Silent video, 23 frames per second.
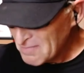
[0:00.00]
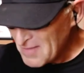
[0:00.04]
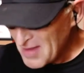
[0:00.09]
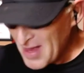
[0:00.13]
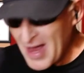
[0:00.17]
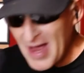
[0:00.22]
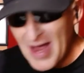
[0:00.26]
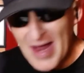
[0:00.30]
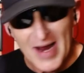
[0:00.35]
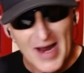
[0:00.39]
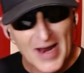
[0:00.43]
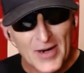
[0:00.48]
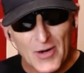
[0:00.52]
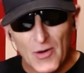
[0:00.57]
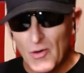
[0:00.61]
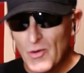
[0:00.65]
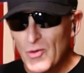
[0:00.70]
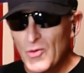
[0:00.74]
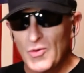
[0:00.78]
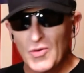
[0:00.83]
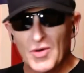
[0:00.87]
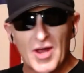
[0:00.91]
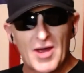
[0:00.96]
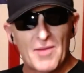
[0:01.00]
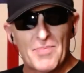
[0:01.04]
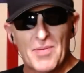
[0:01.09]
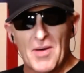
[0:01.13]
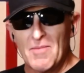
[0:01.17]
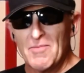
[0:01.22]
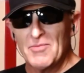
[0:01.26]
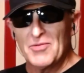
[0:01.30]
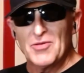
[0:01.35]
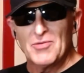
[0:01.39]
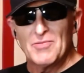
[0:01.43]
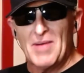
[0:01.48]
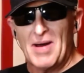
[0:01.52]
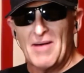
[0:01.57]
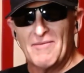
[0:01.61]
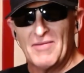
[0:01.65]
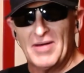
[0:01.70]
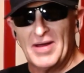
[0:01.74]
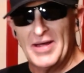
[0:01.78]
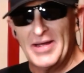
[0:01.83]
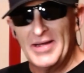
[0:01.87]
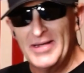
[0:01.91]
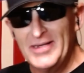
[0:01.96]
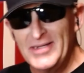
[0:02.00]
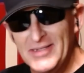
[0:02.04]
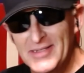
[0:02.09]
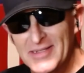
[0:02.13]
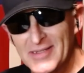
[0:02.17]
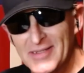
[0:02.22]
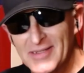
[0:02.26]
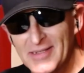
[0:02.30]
I ain't got no Kool Aid pumping through my veins."